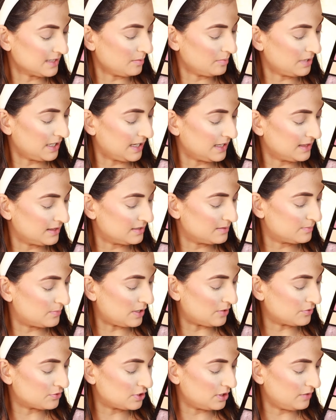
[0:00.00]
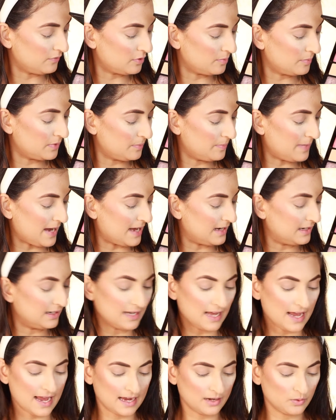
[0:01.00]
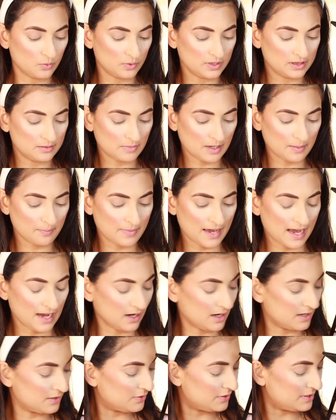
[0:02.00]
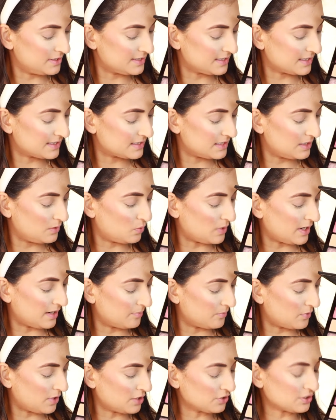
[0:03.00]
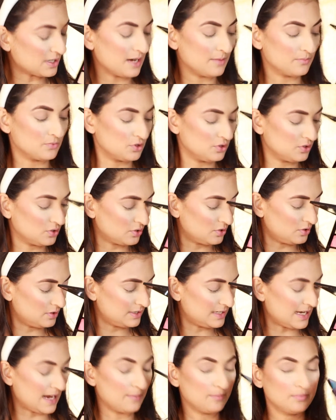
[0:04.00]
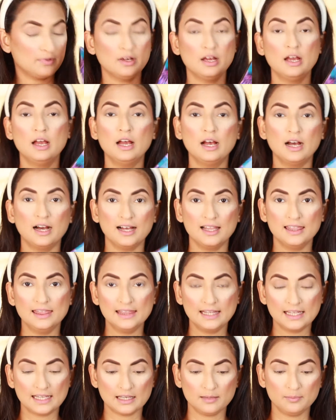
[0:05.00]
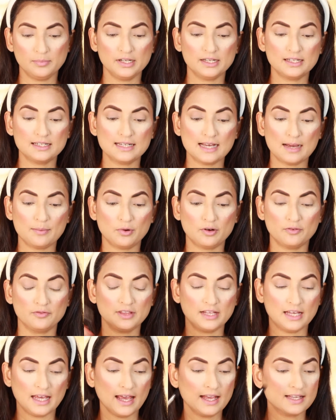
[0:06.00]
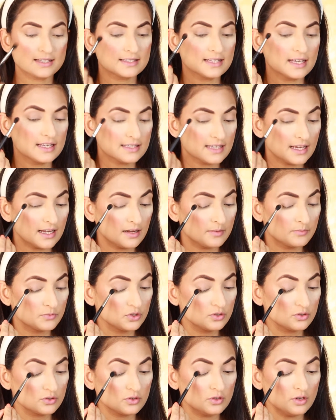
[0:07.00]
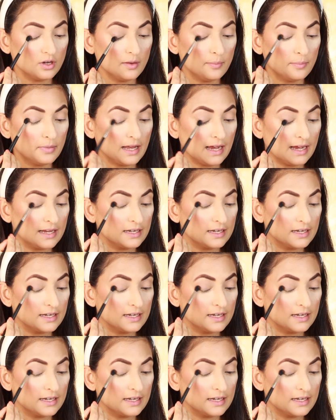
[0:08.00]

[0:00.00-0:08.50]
I'm taking this brown shade from the palette, and with my PAC 161 brush, I'm just going to tap a little bit, tap off the excess, and I'm just going to apply